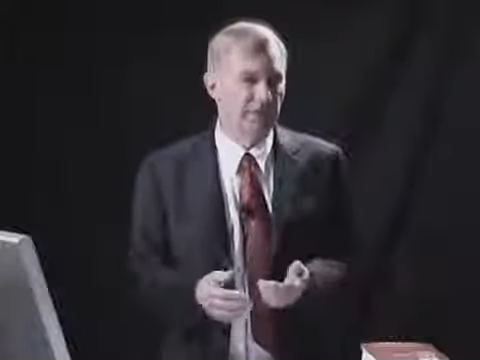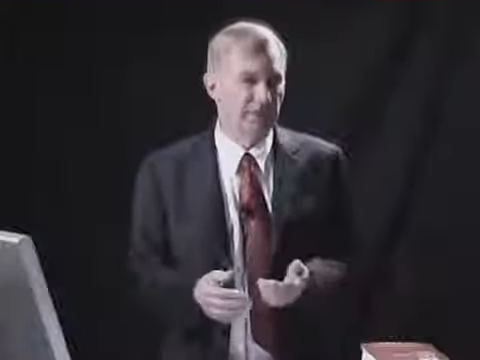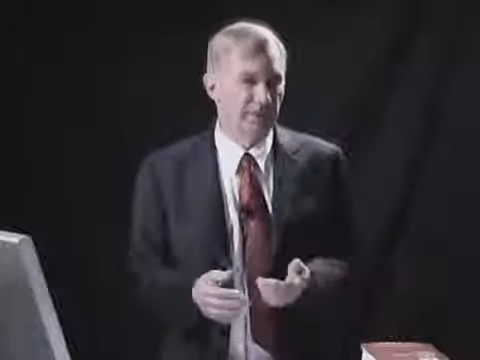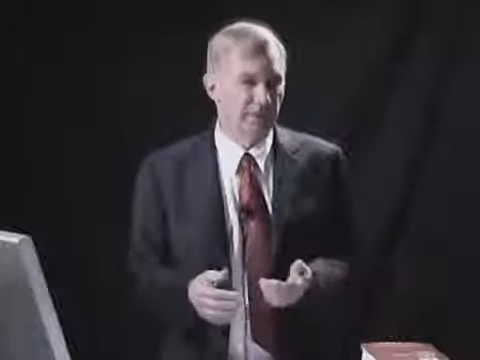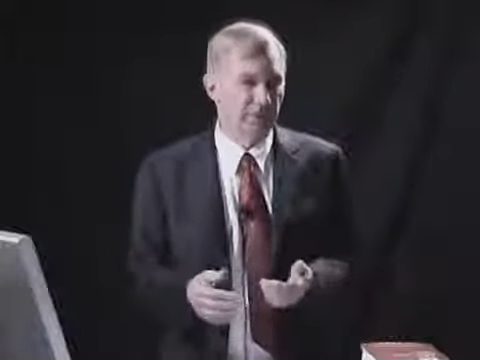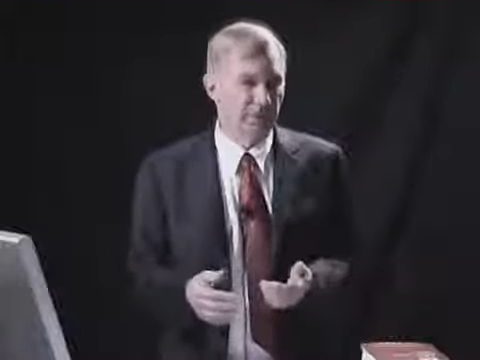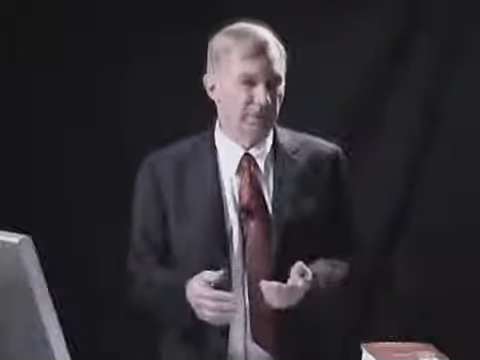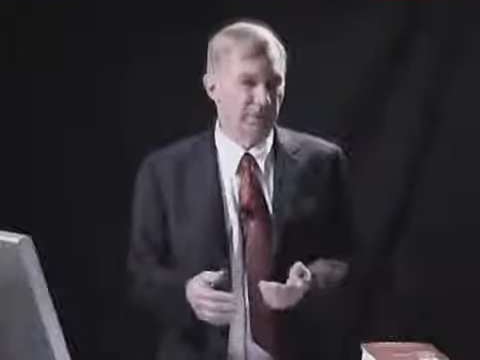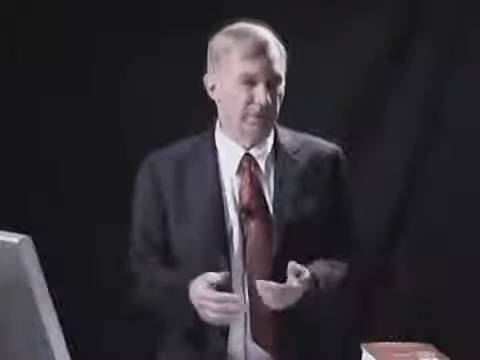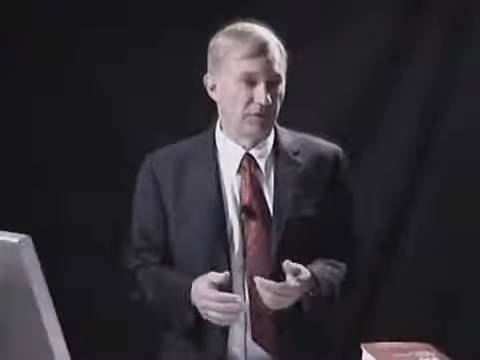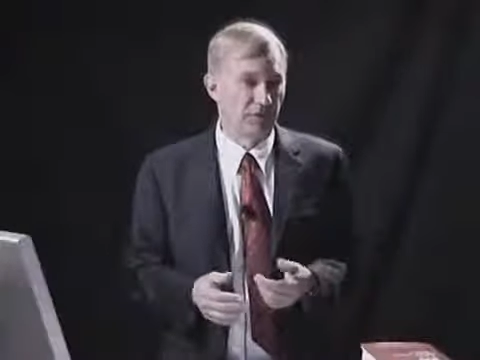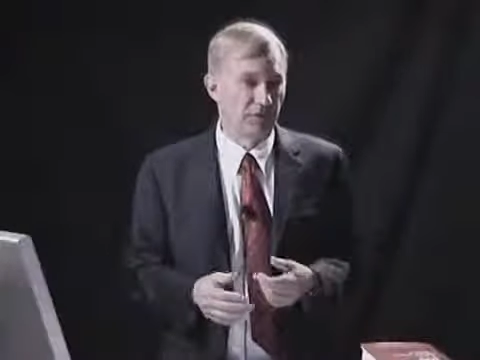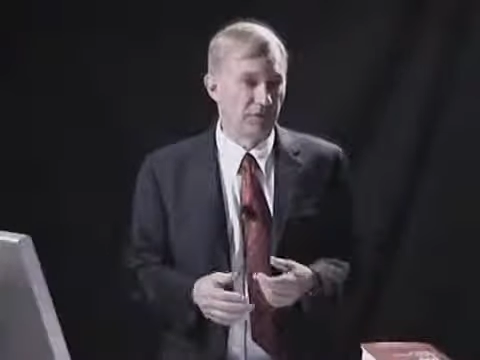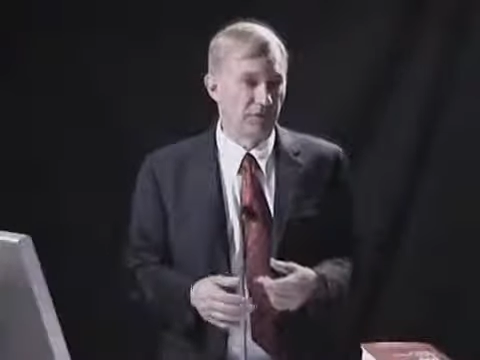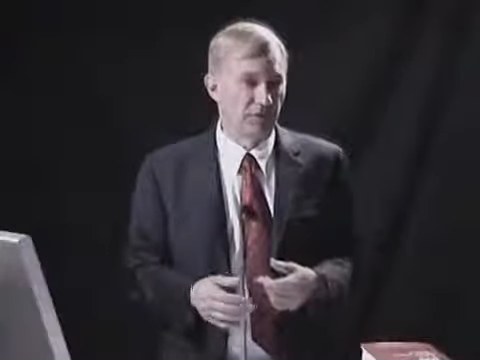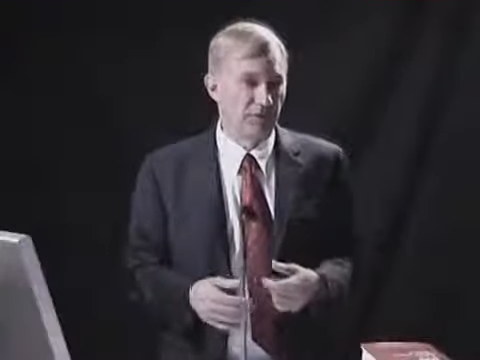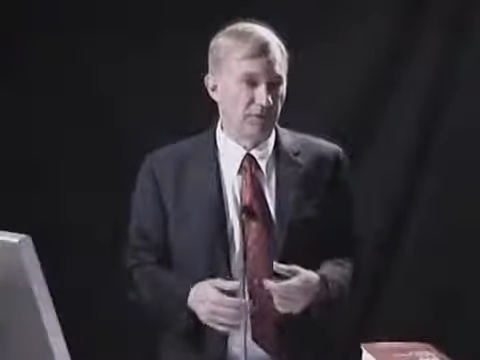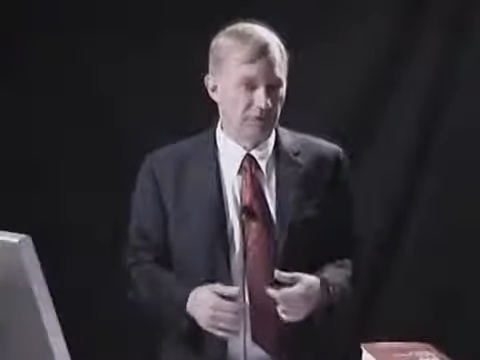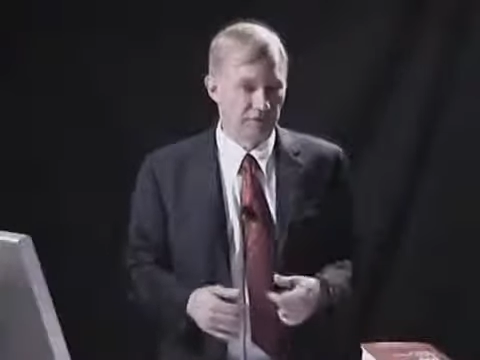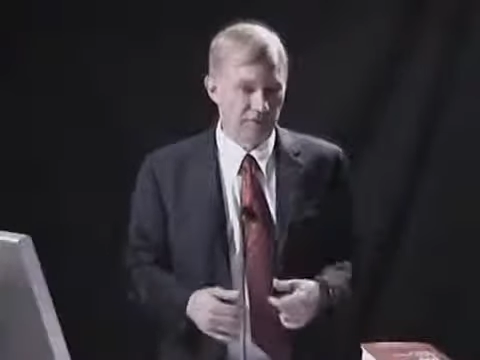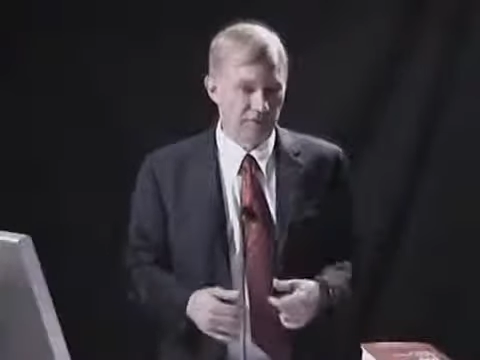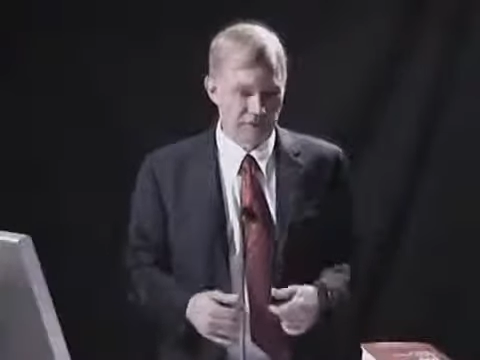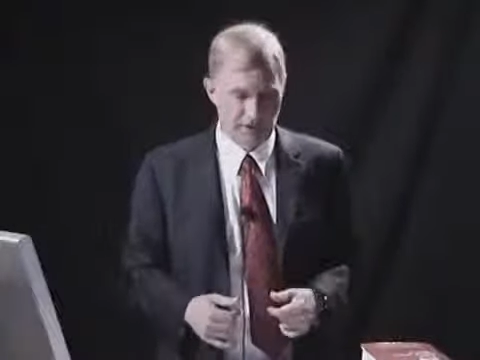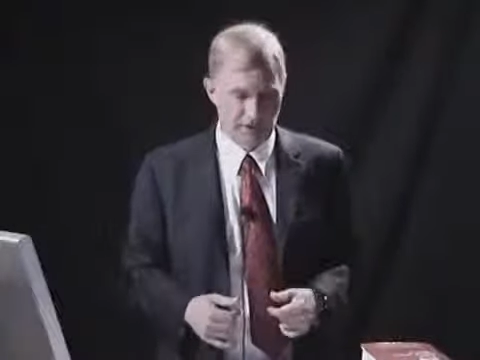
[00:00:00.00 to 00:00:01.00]
before the
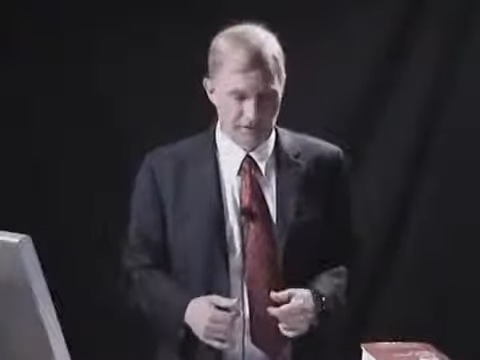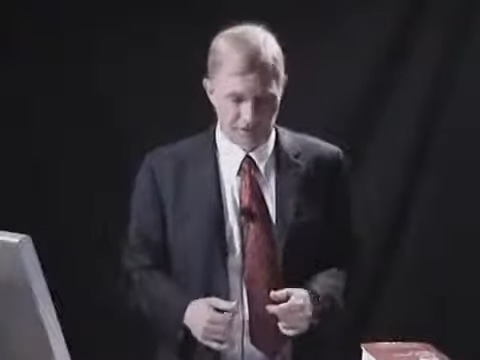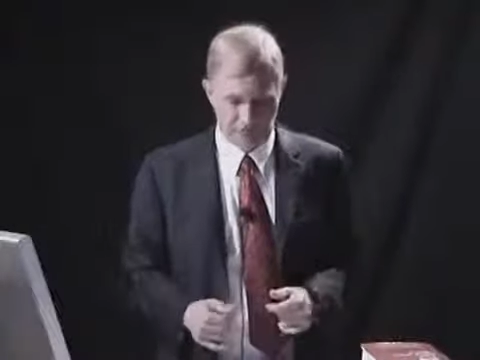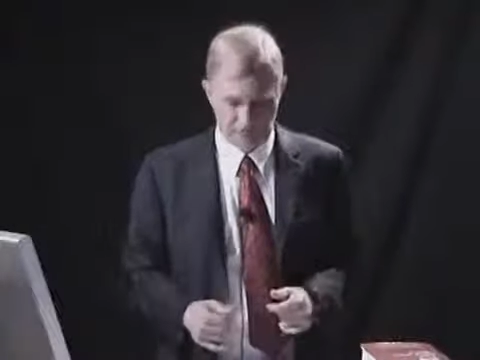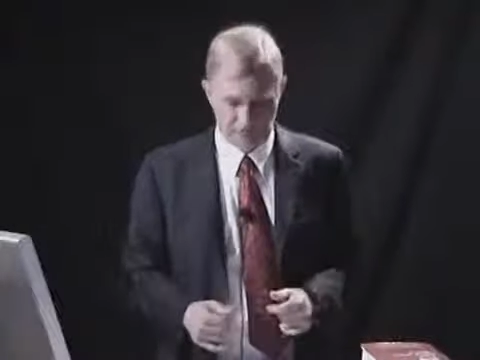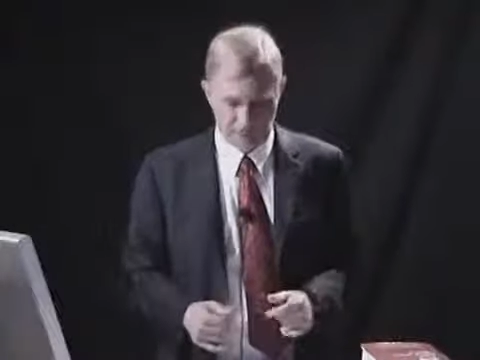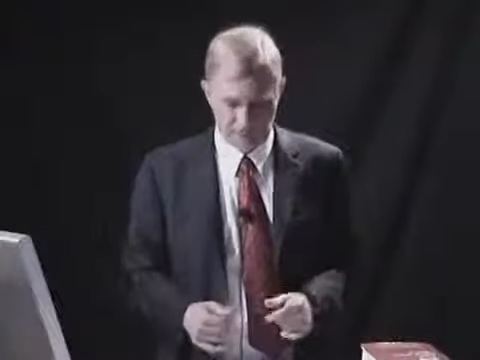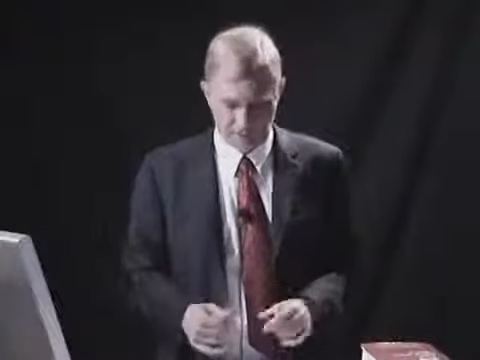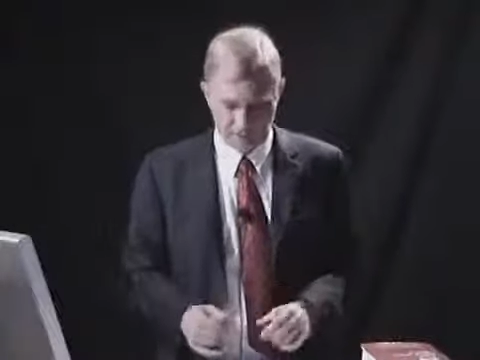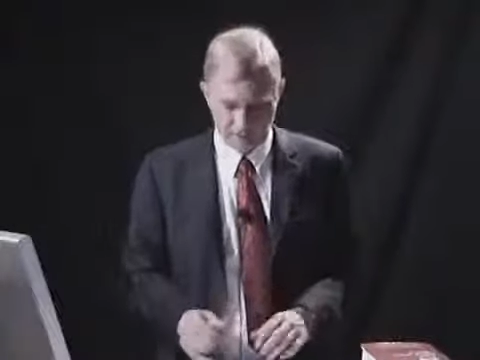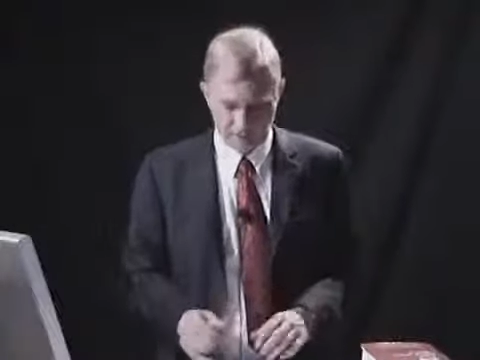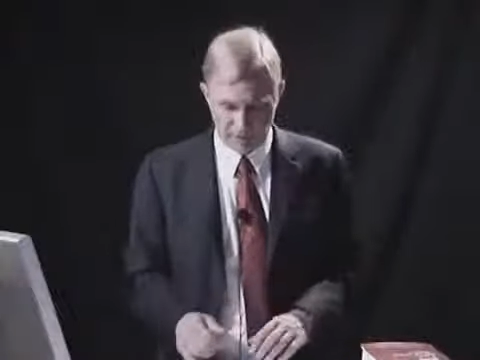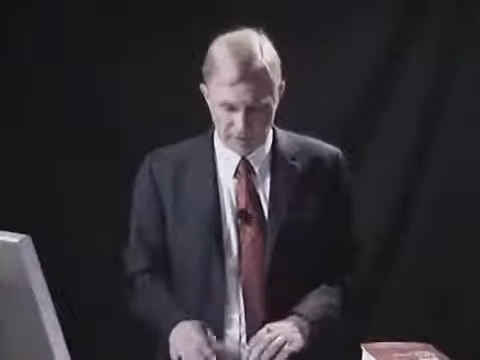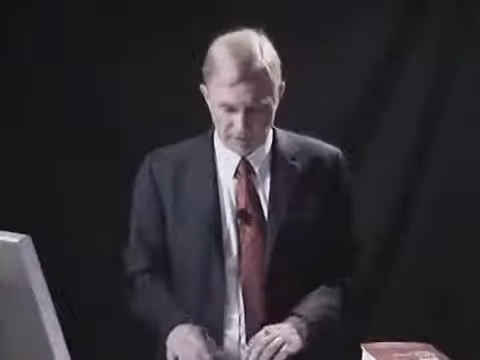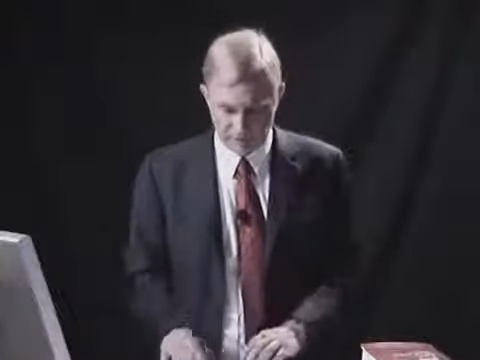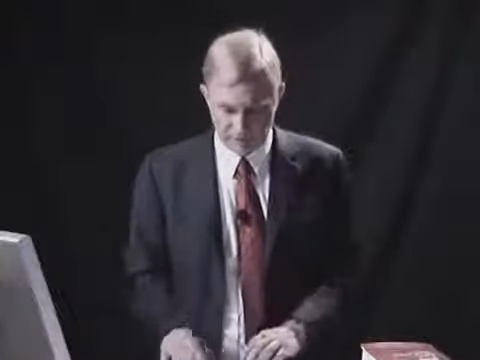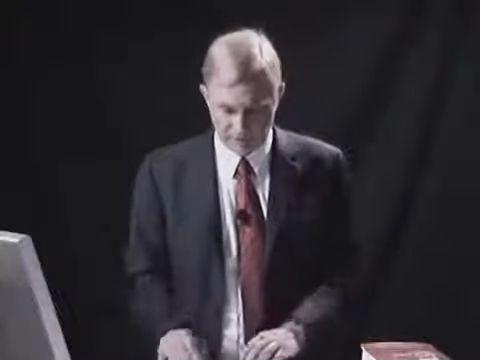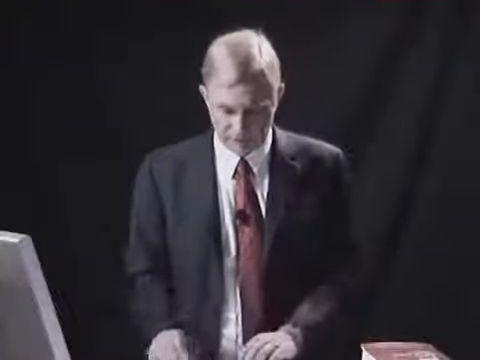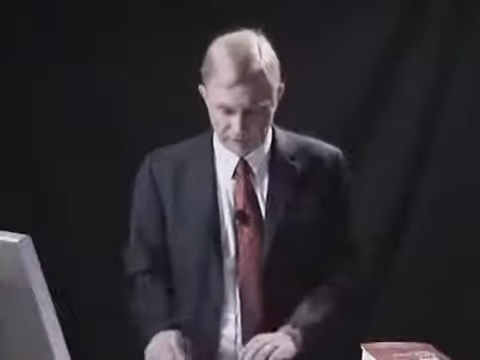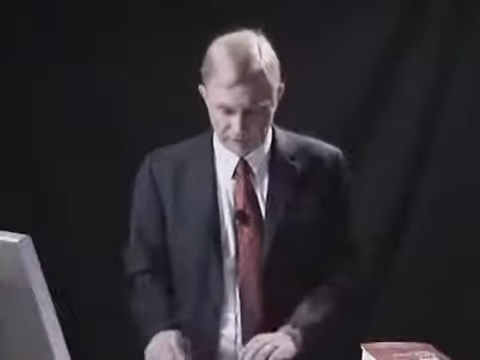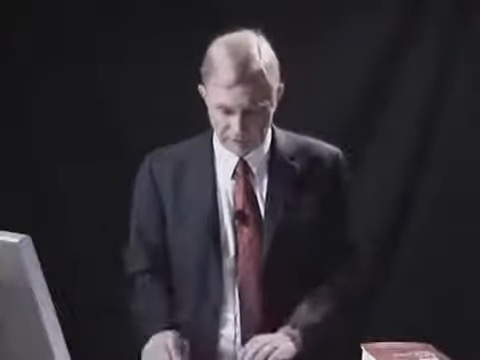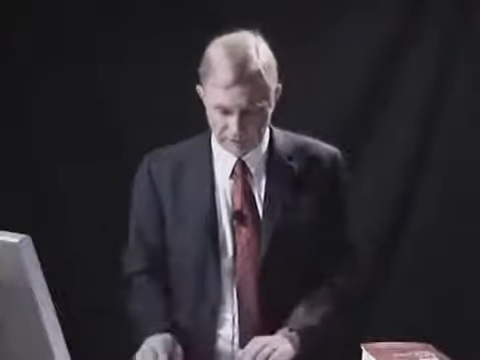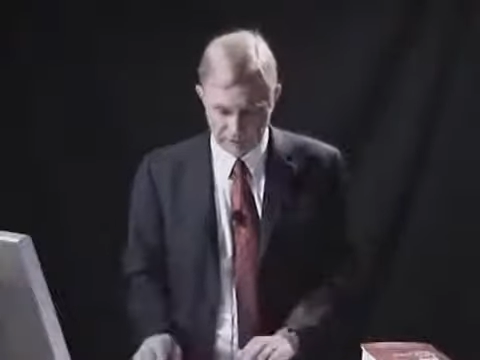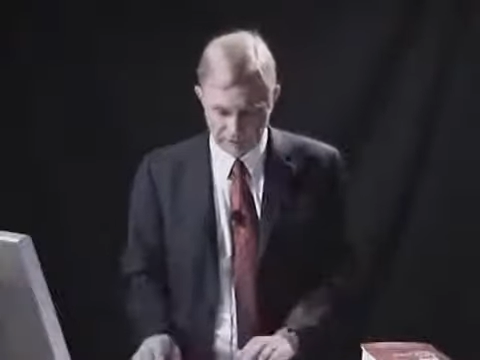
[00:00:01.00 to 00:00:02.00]
original
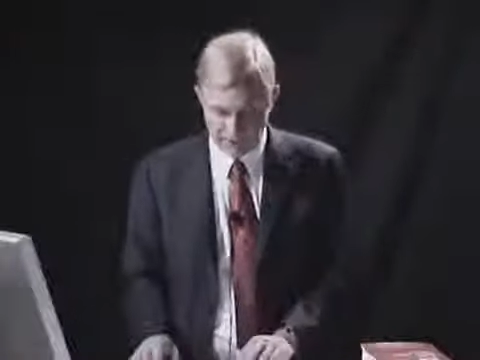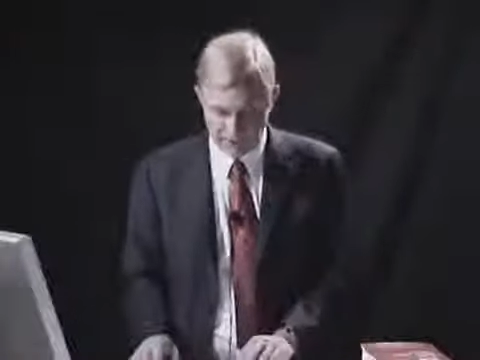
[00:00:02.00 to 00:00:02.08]
creation.